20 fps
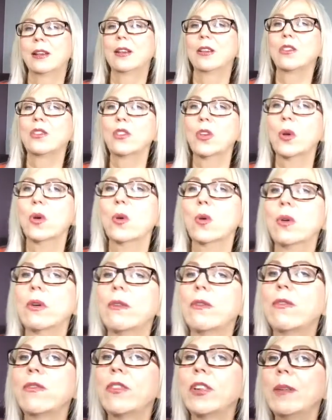So
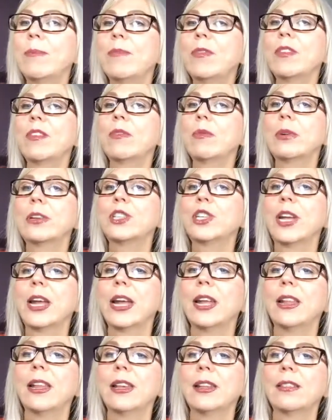flip the switch,
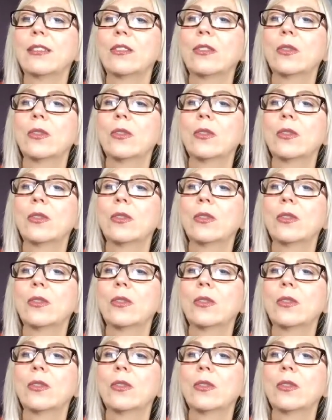Katie,